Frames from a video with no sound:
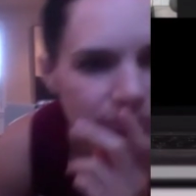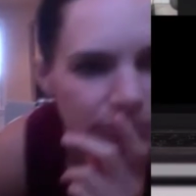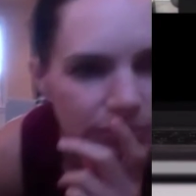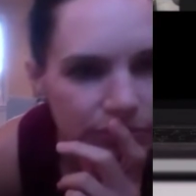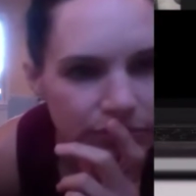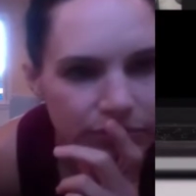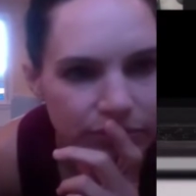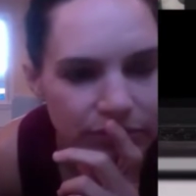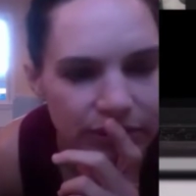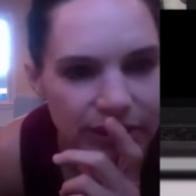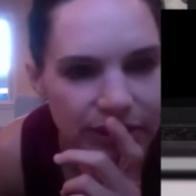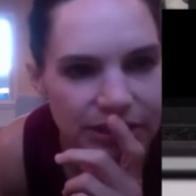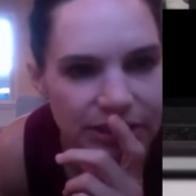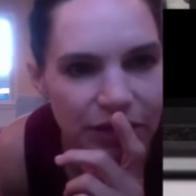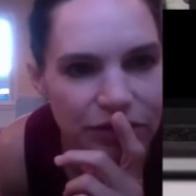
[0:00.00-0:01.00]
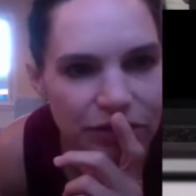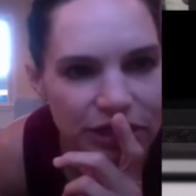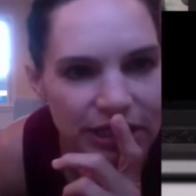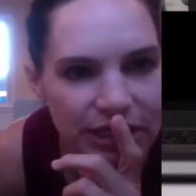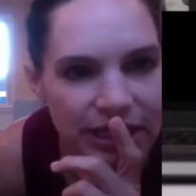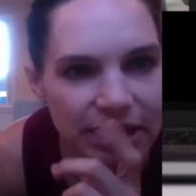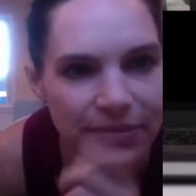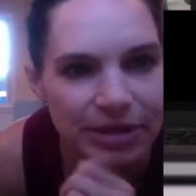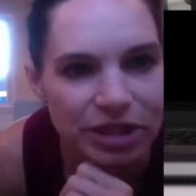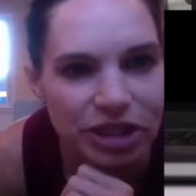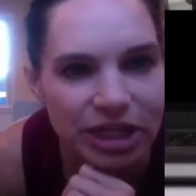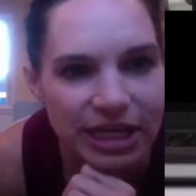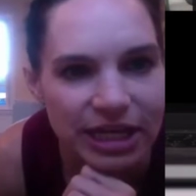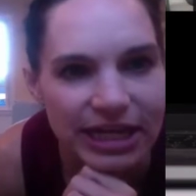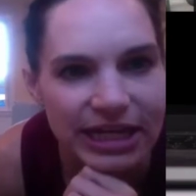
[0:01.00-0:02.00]
Sally. Come on. Let's go, Ginny. Come on,
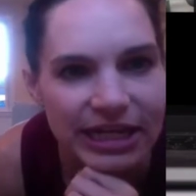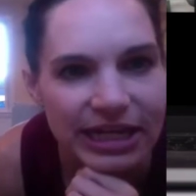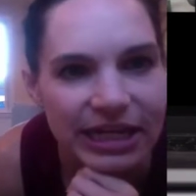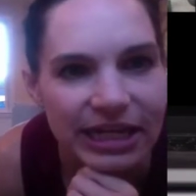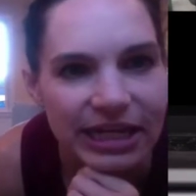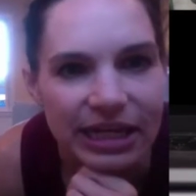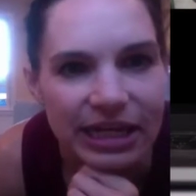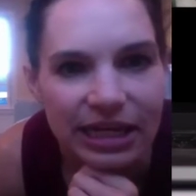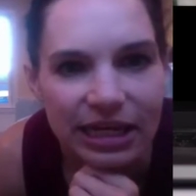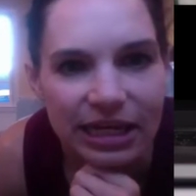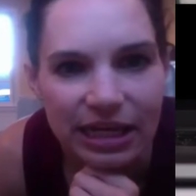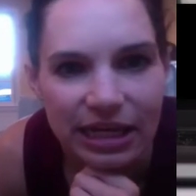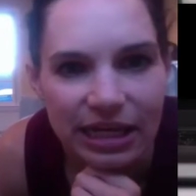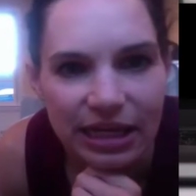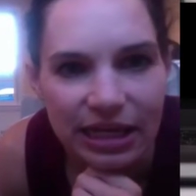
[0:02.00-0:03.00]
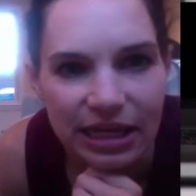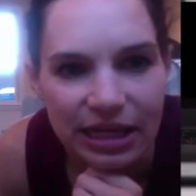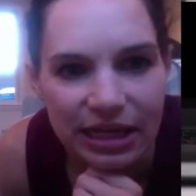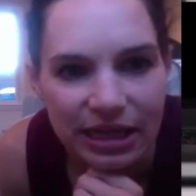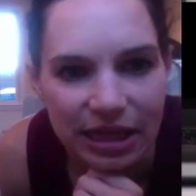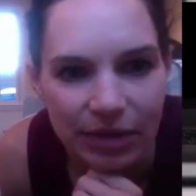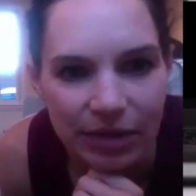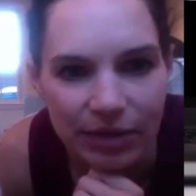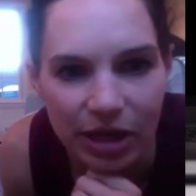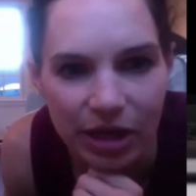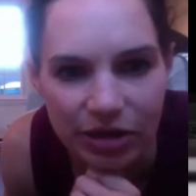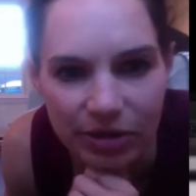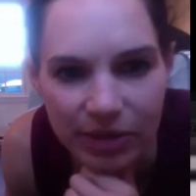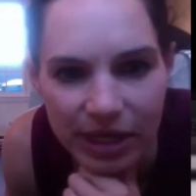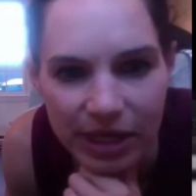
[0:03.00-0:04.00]
Shannon. Good job, Connie. There we
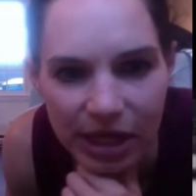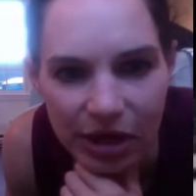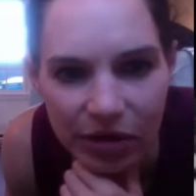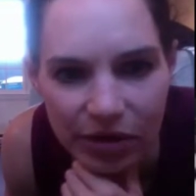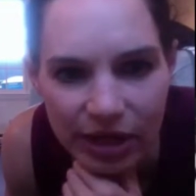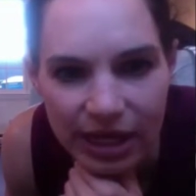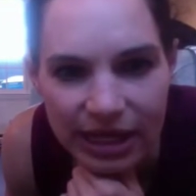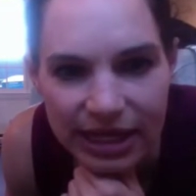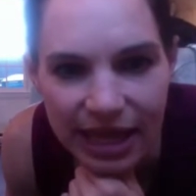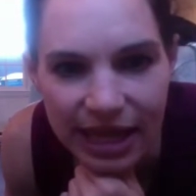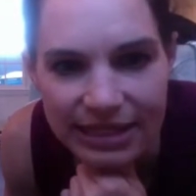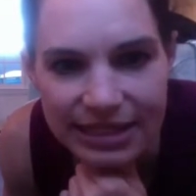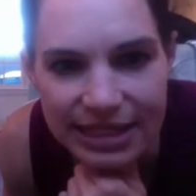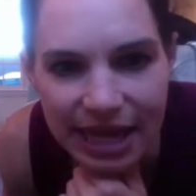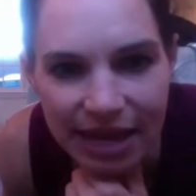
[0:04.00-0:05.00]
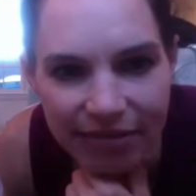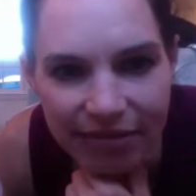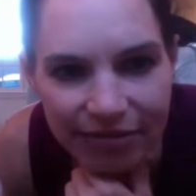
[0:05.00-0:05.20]
go. There we go. Yes, Steph.